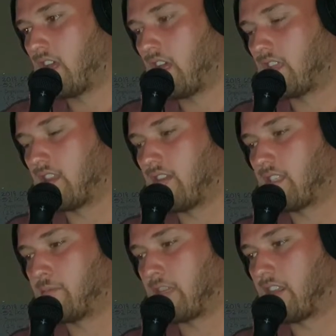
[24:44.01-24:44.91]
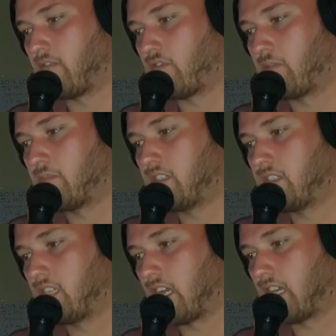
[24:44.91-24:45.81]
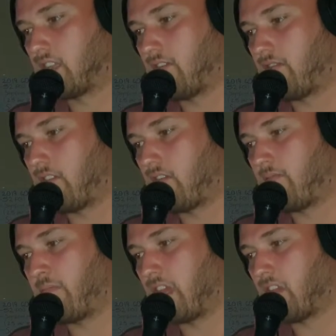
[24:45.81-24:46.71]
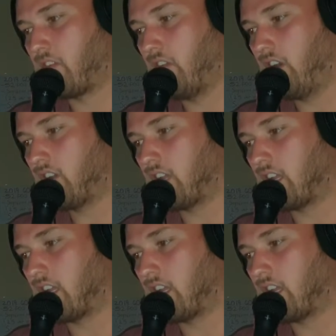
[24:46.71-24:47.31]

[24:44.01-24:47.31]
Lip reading: Their respective rooms. She liked the fear of being caught,